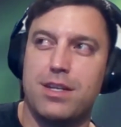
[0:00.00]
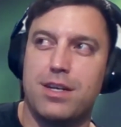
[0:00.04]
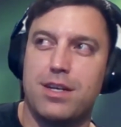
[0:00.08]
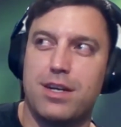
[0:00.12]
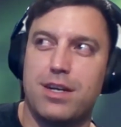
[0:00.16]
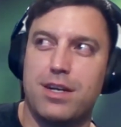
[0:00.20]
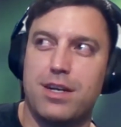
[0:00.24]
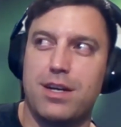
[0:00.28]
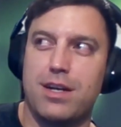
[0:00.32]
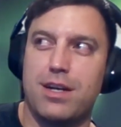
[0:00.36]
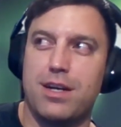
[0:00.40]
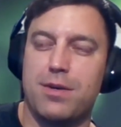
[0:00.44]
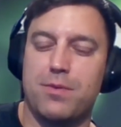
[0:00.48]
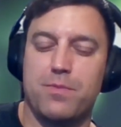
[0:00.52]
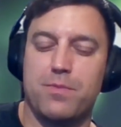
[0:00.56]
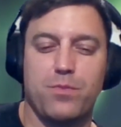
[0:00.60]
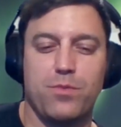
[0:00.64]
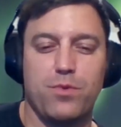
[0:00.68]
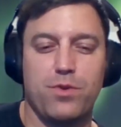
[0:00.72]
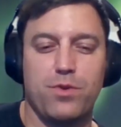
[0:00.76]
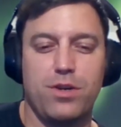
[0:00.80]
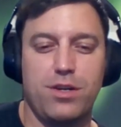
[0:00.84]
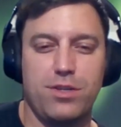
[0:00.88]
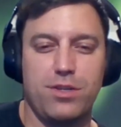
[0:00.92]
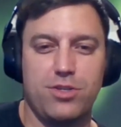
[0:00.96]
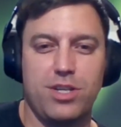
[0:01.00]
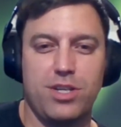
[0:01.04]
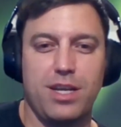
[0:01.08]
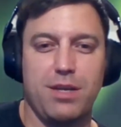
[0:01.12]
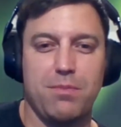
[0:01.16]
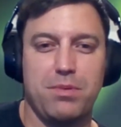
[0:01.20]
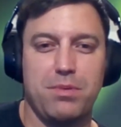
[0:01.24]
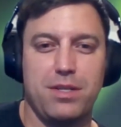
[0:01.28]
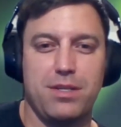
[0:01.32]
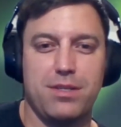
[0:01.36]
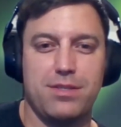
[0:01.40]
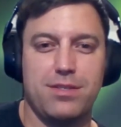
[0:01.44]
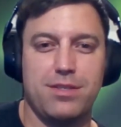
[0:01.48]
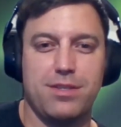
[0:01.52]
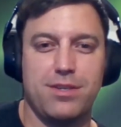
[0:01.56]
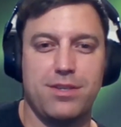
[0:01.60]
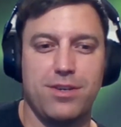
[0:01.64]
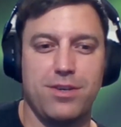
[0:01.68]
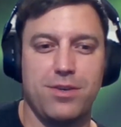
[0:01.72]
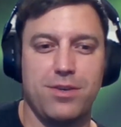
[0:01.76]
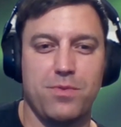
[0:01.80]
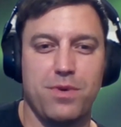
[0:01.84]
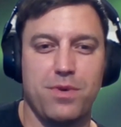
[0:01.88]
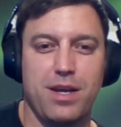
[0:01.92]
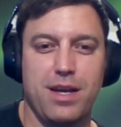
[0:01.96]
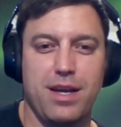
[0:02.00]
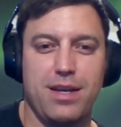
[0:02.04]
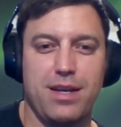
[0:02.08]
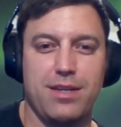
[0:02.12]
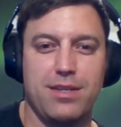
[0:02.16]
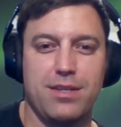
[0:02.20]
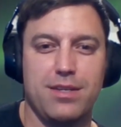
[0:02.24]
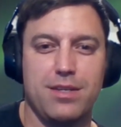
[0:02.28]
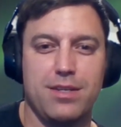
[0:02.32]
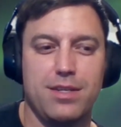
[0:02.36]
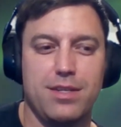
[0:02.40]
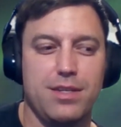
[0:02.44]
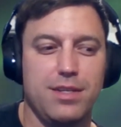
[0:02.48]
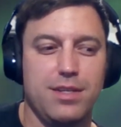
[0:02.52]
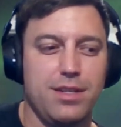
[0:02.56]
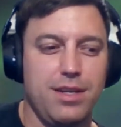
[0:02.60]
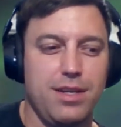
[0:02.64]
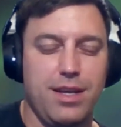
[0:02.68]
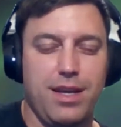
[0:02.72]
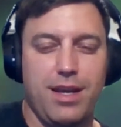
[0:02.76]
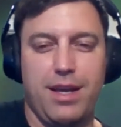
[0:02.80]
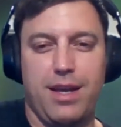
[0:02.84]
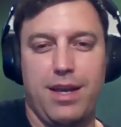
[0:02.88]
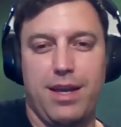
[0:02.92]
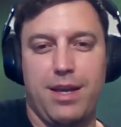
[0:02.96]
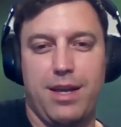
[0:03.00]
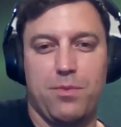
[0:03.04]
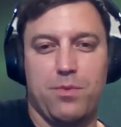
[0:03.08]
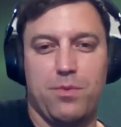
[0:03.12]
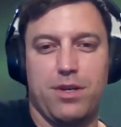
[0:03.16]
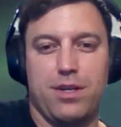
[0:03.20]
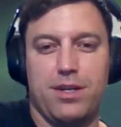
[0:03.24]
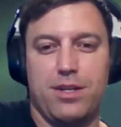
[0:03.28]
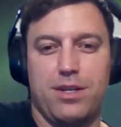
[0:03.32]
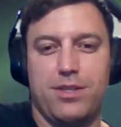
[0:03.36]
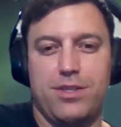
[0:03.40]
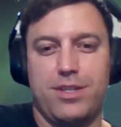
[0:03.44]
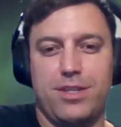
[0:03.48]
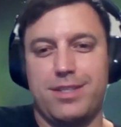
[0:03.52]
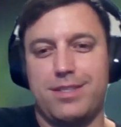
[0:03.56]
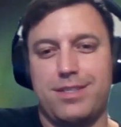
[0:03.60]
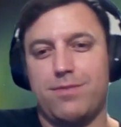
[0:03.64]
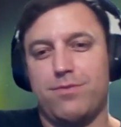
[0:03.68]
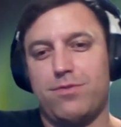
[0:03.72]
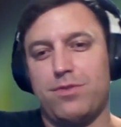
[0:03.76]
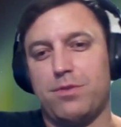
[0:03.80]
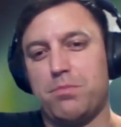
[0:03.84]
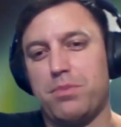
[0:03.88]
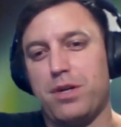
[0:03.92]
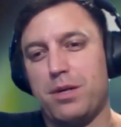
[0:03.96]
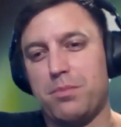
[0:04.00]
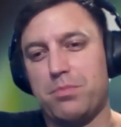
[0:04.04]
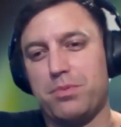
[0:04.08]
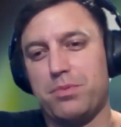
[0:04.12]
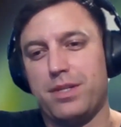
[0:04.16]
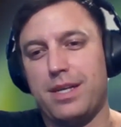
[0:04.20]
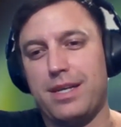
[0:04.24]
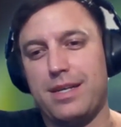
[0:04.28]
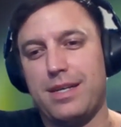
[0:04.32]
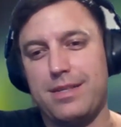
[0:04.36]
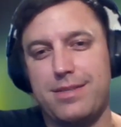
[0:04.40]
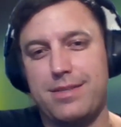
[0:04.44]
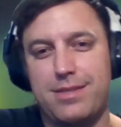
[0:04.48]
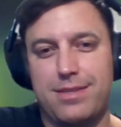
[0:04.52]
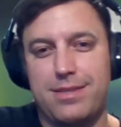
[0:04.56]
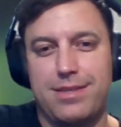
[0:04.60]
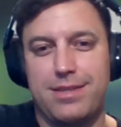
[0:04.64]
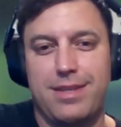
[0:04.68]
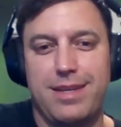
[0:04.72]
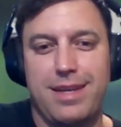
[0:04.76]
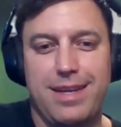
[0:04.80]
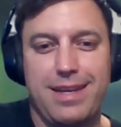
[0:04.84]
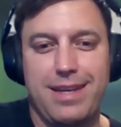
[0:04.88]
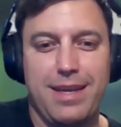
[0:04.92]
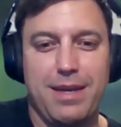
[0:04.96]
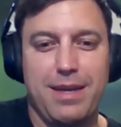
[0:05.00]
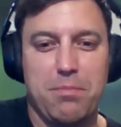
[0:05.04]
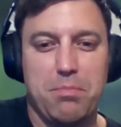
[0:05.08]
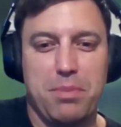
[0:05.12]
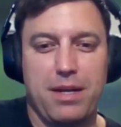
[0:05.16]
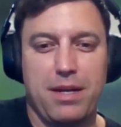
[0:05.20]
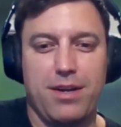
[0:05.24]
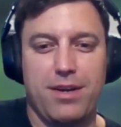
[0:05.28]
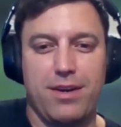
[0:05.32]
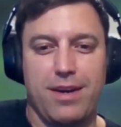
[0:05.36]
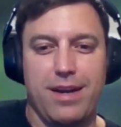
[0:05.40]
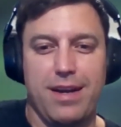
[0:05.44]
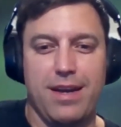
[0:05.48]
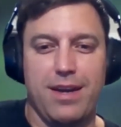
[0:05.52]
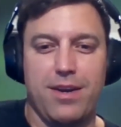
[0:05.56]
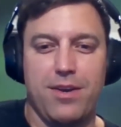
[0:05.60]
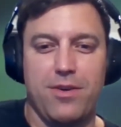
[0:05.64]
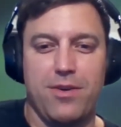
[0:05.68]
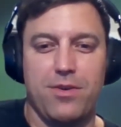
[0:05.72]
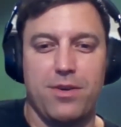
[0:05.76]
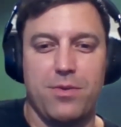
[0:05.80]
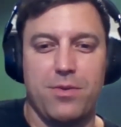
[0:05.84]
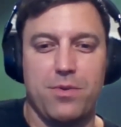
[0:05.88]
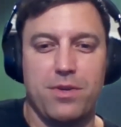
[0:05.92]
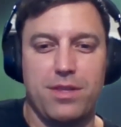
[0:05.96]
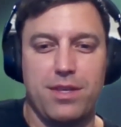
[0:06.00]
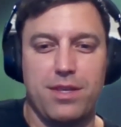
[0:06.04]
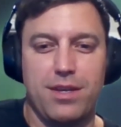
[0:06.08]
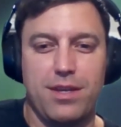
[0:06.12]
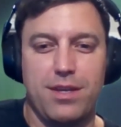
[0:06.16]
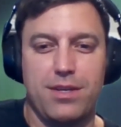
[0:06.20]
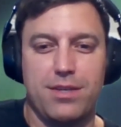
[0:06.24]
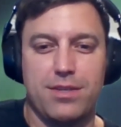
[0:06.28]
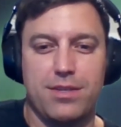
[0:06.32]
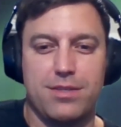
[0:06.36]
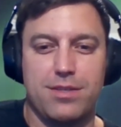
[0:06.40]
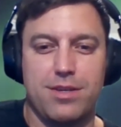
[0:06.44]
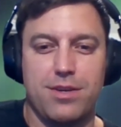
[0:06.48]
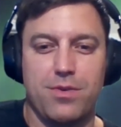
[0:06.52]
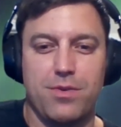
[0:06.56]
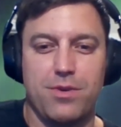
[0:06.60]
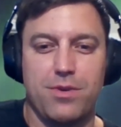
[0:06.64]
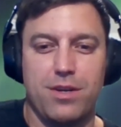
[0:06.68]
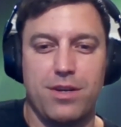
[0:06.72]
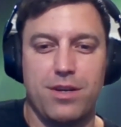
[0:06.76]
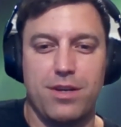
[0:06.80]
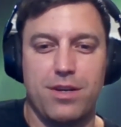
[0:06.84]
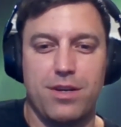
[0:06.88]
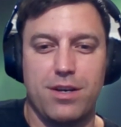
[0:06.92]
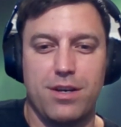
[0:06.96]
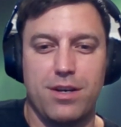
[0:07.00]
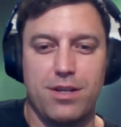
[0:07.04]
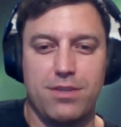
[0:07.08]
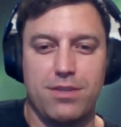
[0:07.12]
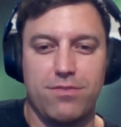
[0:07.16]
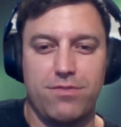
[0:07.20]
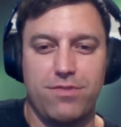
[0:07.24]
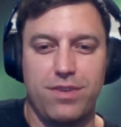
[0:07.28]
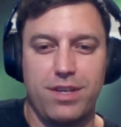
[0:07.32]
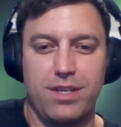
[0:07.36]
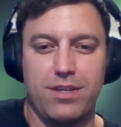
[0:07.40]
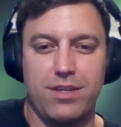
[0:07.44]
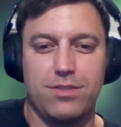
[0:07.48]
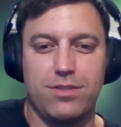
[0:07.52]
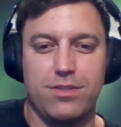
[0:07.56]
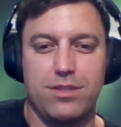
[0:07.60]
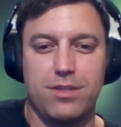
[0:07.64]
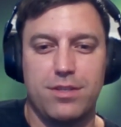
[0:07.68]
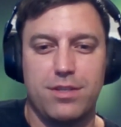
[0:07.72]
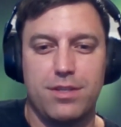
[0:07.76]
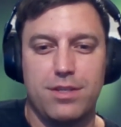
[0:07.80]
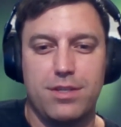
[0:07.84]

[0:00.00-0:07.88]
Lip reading: We're all champions in our own way, and we're going to look at some football plays and get better at knowing what the hell is going on the field.